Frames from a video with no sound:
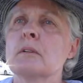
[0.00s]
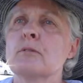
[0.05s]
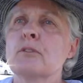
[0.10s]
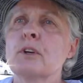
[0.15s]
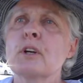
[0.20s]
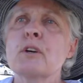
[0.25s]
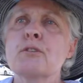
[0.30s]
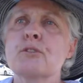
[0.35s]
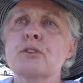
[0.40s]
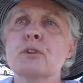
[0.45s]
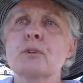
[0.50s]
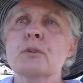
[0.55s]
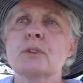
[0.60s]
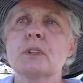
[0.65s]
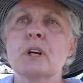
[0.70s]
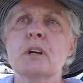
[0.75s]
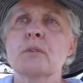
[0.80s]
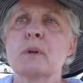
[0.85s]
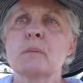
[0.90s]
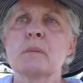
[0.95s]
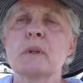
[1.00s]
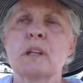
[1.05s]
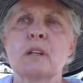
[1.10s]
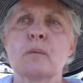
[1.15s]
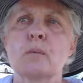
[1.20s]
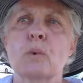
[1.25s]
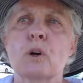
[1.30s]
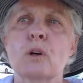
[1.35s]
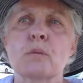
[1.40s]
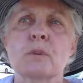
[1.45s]
Very few young women
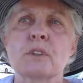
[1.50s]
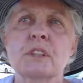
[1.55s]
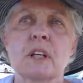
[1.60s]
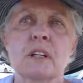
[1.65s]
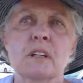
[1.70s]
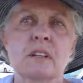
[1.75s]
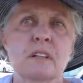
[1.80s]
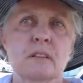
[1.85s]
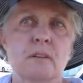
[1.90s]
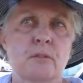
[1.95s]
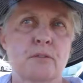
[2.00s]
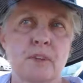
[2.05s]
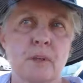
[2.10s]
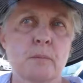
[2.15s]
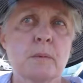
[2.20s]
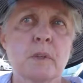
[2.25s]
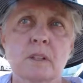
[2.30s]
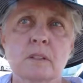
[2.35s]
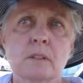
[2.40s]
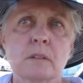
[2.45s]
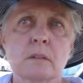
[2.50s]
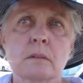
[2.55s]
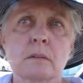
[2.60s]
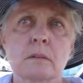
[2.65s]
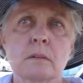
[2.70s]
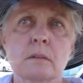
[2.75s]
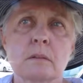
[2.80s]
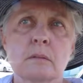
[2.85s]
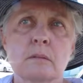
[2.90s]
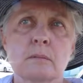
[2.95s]
anymore will tell you they're a feminist
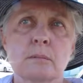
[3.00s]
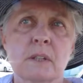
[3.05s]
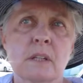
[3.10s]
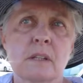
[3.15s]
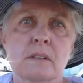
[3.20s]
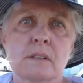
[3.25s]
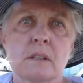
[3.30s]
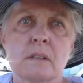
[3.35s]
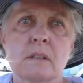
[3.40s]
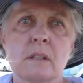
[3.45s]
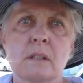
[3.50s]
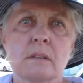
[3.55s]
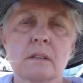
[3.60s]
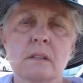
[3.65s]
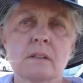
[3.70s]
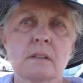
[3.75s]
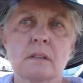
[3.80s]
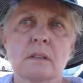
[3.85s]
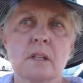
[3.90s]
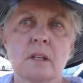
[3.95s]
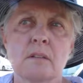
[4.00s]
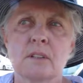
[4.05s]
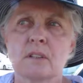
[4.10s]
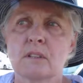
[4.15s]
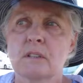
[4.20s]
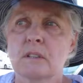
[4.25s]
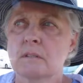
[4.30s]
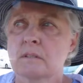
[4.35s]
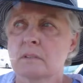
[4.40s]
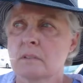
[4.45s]
because it doesn't have a
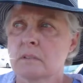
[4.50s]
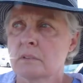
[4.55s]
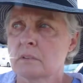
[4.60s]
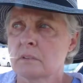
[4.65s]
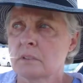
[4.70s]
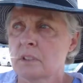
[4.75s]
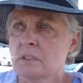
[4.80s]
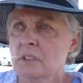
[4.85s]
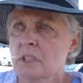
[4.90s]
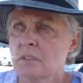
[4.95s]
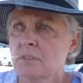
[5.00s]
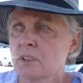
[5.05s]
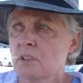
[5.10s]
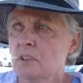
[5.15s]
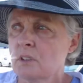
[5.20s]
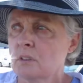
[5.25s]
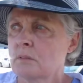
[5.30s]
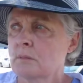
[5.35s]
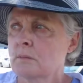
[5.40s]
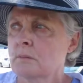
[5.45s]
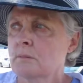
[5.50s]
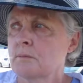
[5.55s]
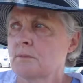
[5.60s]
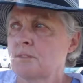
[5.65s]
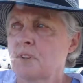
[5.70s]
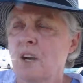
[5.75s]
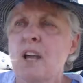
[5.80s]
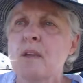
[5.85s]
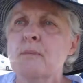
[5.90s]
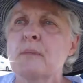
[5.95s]
good
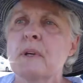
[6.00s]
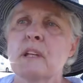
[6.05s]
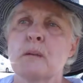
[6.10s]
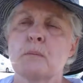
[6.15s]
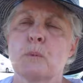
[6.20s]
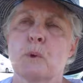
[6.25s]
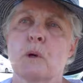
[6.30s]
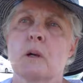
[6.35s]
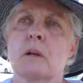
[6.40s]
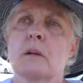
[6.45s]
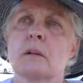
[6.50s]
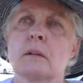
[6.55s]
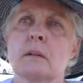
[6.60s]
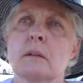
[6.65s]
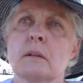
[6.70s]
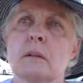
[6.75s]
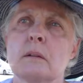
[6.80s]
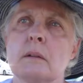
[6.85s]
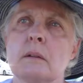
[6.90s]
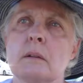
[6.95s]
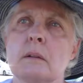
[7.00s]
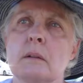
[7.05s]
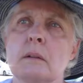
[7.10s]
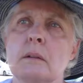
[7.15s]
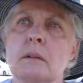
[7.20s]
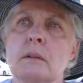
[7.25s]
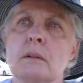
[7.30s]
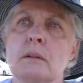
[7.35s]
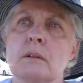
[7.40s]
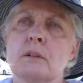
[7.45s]
vibe anymore.
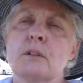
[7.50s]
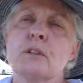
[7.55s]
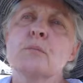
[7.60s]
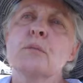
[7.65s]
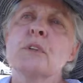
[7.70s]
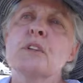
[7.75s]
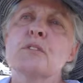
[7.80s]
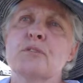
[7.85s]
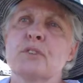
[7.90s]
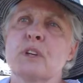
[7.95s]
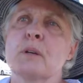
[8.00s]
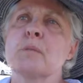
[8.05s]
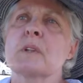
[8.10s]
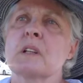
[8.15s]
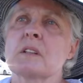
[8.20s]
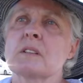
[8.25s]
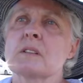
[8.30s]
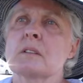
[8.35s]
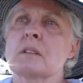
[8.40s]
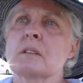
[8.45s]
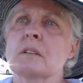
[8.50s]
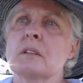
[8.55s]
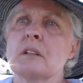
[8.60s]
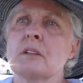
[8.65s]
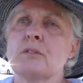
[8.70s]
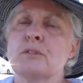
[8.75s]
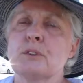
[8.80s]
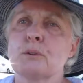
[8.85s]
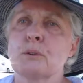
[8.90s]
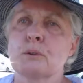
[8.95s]
Couldn't be a feminist
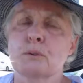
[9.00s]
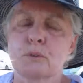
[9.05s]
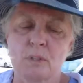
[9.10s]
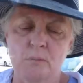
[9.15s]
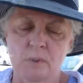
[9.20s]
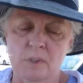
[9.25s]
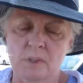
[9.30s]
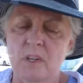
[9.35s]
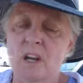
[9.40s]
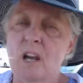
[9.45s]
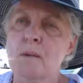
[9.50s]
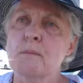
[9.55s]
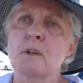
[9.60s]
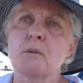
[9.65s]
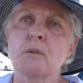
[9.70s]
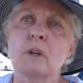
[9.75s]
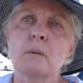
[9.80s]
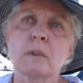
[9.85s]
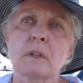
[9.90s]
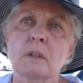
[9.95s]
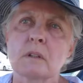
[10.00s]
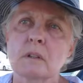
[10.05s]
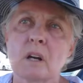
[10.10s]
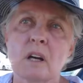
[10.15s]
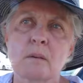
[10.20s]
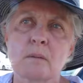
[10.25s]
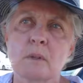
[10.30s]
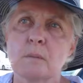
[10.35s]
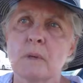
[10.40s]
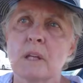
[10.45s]
if you agree with harming women and
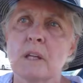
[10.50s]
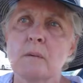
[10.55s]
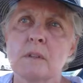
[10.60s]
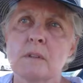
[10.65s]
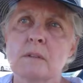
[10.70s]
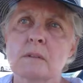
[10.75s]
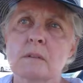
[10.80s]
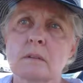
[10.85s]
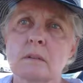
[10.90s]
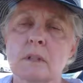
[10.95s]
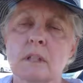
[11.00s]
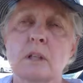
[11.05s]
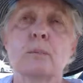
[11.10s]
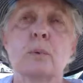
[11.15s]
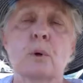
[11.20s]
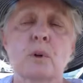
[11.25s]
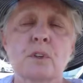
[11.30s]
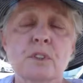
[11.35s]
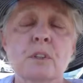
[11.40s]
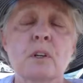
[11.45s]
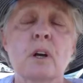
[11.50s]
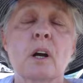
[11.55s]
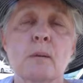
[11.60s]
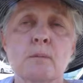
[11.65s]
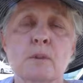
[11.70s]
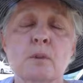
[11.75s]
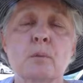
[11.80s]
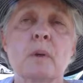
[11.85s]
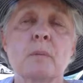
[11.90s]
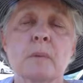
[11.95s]
harming babies. An abortion
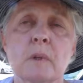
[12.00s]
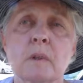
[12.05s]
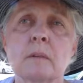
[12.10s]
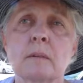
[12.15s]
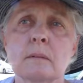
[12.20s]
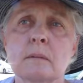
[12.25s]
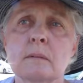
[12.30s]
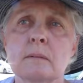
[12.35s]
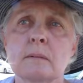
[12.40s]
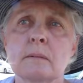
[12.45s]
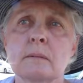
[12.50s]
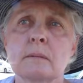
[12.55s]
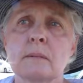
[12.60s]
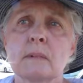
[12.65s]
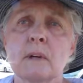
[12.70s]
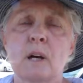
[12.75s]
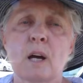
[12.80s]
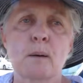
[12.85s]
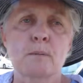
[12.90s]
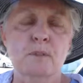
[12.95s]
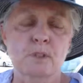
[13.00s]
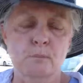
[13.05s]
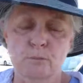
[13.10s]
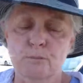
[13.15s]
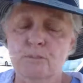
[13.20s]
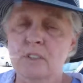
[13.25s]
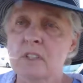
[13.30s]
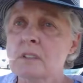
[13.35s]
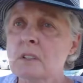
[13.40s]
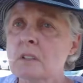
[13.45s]
harms women. It harms them
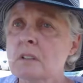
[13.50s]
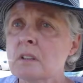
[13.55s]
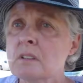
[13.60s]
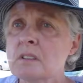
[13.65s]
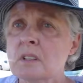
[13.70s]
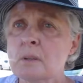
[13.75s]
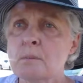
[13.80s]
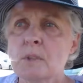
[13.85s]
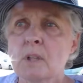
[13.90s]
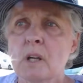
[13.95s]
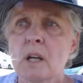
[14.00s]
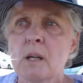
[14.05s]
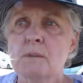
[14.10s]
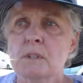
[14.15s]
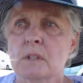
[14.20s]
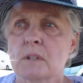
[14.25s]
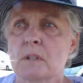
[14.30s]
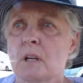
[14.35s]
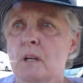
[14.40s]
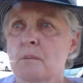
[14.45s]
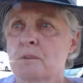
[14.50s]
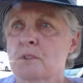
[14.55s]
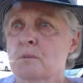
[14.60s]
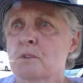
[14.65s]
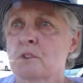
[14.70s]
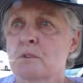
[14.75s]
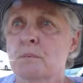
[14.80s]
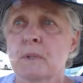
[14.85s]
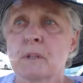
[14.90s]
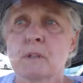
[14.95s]
physically sometimes, it harms them
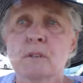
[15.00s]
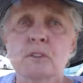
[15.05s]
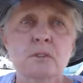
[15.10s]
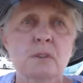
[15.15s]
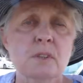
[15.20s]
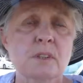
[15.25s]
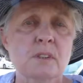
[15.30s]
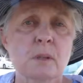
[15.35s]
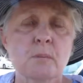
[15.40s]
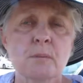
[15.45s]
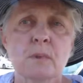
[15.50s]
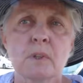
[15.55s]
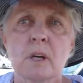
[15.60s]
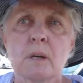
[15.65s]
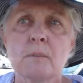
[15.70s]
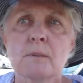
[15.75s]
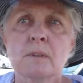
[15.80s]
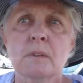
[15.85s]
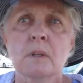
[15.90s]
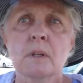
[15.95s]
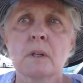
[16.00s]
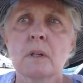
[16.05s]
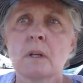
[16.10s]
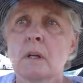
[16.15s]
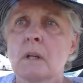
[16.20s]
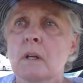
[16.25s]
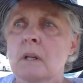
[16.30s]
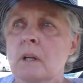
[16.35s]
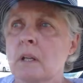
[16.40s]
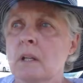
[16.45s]
spiritually sometimes,
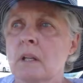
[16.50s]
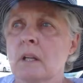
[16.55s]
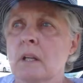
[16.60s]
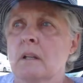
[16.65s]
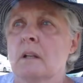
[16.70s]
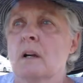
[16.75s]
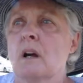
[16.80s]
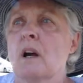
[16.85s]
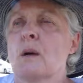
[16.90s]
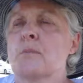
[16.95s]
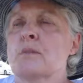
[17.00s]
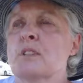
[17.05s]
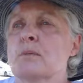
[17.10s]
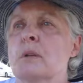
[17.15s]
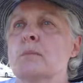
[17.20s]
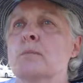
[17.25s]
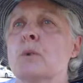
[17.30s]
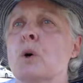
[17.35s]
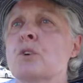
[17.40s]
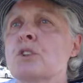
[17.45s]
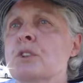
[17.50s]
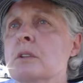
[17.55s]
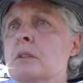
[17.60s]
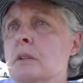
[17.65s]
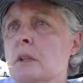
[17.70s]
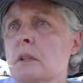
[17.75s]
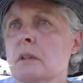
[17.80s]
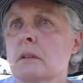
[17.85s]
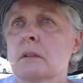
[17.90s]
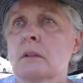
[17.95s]
it harms them
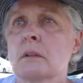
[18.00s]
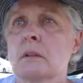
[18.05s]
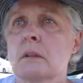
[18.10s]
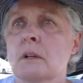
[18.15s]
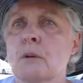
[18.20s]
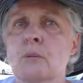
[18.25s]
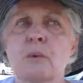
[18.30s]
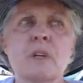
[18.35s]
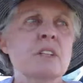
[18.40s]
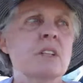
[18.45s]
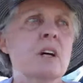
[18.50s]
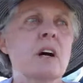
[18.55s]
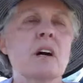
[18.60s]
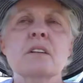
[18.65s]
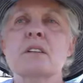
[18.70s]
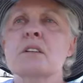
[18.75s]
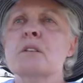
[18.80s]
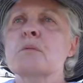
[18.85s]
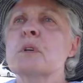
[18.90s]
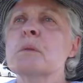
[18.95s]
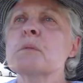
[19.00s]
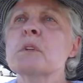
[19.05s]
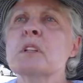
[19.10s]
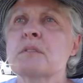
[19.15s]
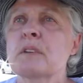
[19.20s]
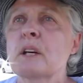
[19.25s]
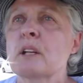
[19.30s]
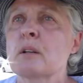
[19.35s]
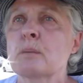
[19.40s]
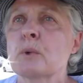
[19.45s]
emotionally. We talk to the women
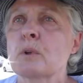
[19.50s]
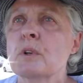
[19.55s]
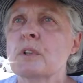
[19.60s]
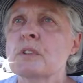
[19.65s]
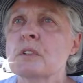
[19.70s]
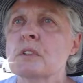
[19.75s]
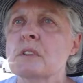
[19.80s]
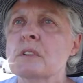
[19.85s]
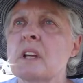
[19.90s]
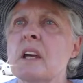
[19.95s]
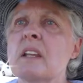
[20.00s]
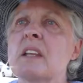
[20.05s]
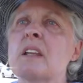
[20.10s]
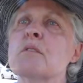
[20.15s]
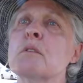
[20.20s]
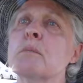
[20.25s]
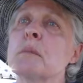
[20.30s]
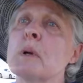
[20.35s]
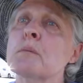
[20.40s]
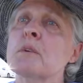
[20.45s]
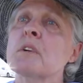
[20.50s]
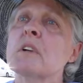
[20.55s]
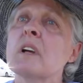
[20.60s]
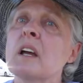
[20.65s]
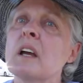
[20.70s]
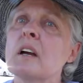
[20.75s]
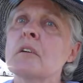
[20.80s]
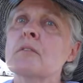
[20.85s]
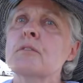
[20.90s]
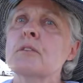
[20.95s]
that have had abortions and they remember
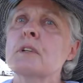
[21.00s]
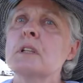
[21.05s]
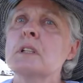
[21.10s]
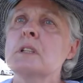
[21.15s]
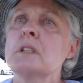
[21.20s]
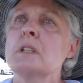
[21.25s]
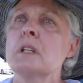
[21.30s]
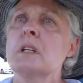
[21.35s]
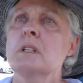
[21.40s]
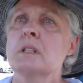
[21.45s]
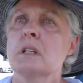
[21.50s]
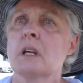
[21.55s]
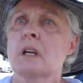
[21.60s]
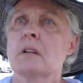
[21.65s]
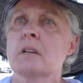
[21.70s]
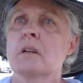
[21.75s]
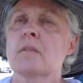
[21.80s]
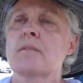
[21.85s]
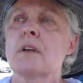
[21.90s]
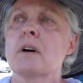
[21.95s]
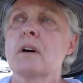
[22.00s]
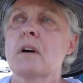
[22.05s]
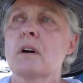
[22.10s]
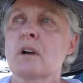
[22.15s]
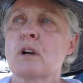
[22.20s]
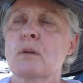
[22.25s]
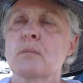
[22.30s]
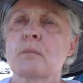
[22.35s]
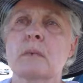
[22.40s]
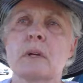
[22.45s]
every detail of the
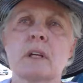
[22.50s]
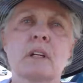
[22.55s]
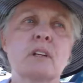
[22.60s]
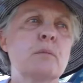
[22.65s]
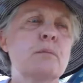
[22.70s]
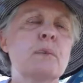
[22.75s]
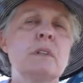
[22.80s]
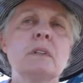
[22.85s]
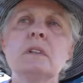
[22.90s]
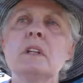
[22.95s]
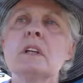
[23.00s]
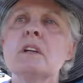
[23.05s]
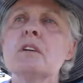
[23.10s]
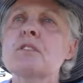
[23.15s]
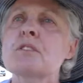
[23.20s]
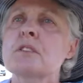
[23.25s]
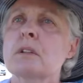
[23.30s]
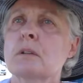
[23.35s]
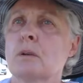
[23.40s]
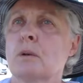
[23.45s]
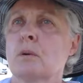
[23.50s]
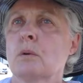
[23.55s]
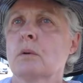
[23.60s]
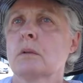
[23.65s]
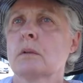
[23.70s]
harm. It could be years ago.